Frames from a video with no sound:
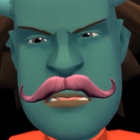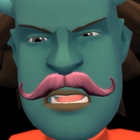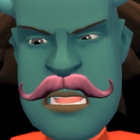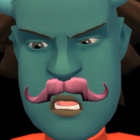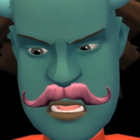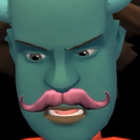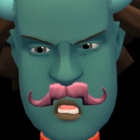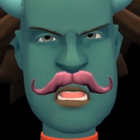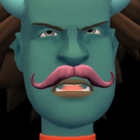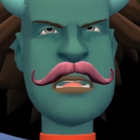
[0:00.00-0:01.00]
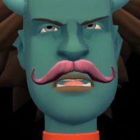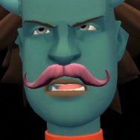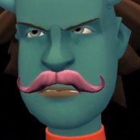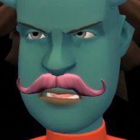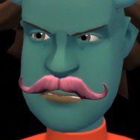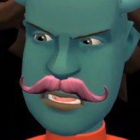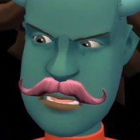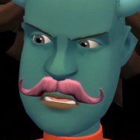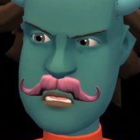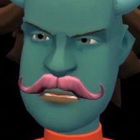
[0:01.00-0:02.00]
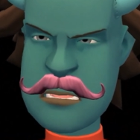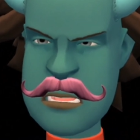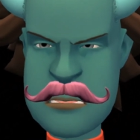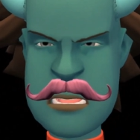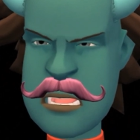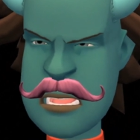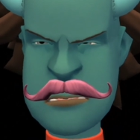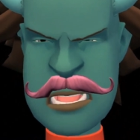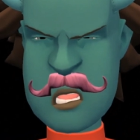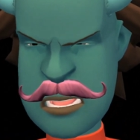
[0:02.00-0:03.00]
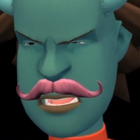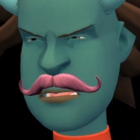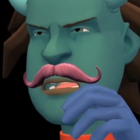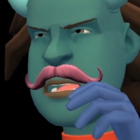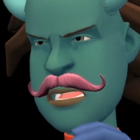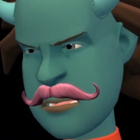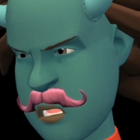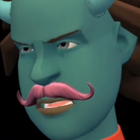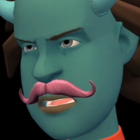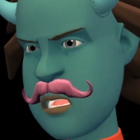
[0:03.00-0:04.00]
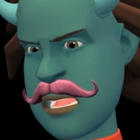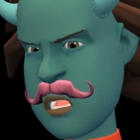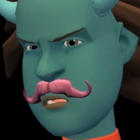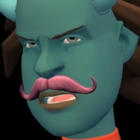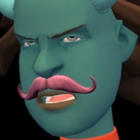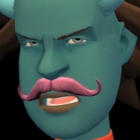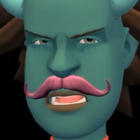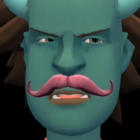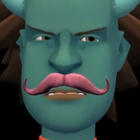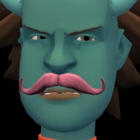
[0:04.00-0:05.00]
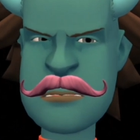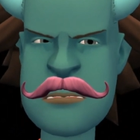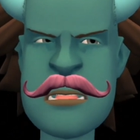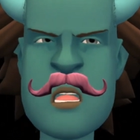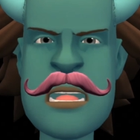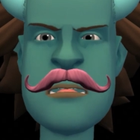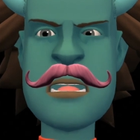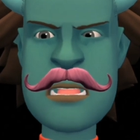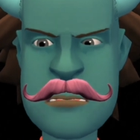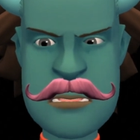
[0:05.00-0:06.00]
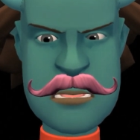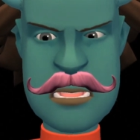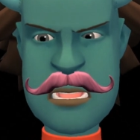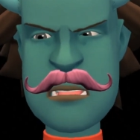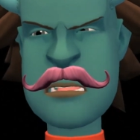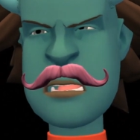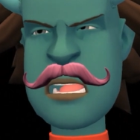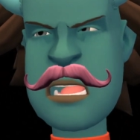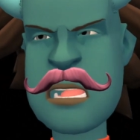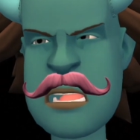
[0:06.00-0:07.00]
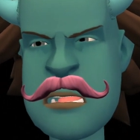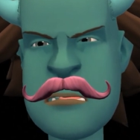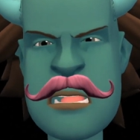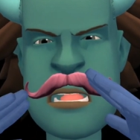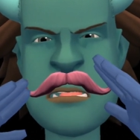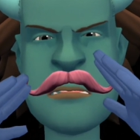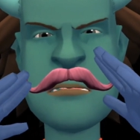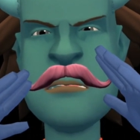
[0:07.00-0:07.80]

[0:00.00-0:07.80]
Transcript: Ensure you hijack people's soul and send them into the deep sea while doing operation. They will become my slaves here in the deep sea.